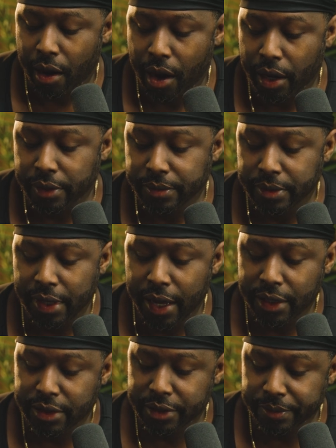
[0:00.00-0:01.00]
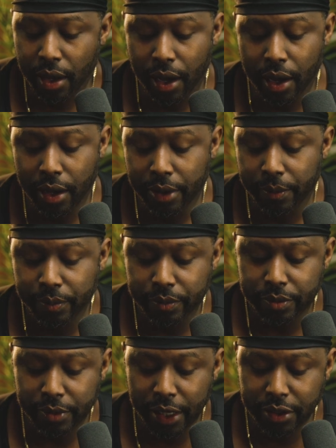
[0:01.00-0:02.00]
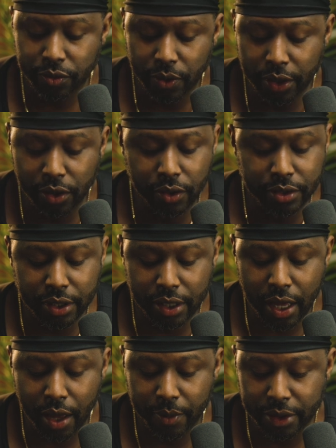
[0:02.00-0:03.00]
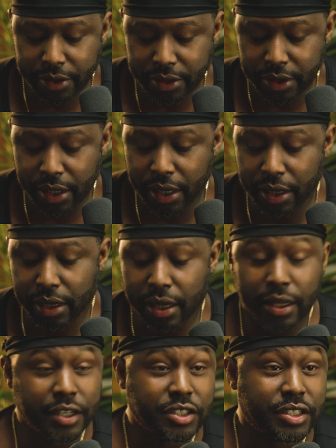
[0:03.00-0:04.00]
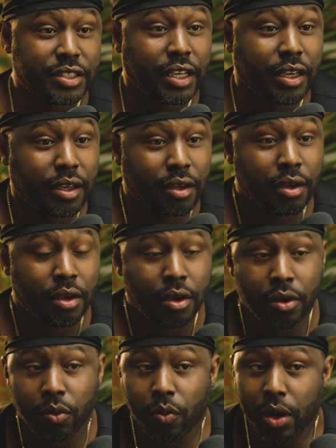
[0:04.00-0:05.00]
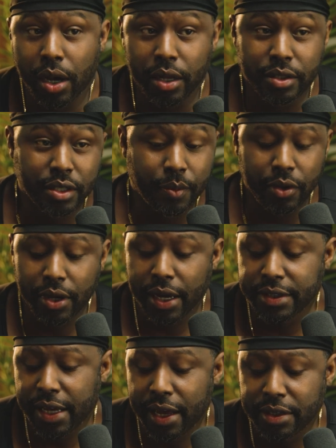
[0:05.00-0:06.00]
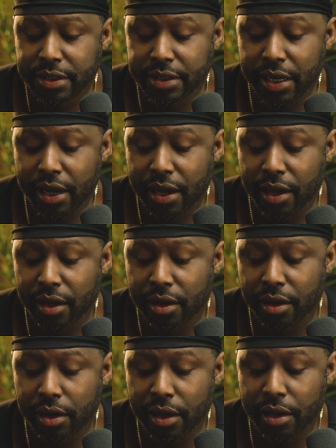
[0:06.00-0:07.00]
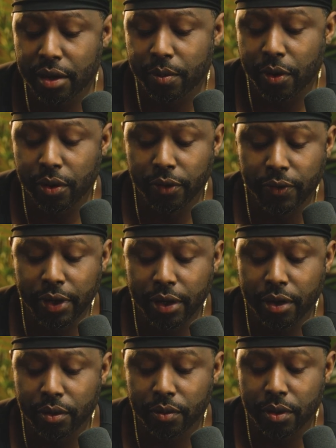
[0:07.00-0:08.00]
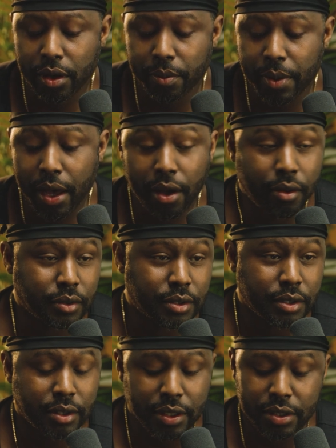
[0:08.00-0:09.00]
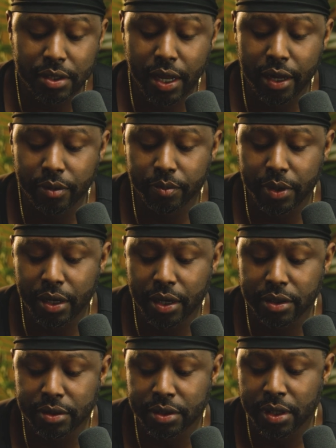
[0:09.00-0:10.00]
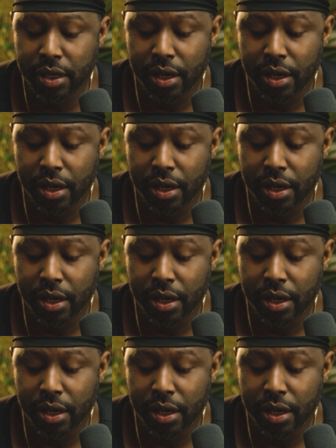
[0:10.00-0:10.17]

All right, next, let's really go into the comments and let's just see what some of you guys had to say on the video about this light, because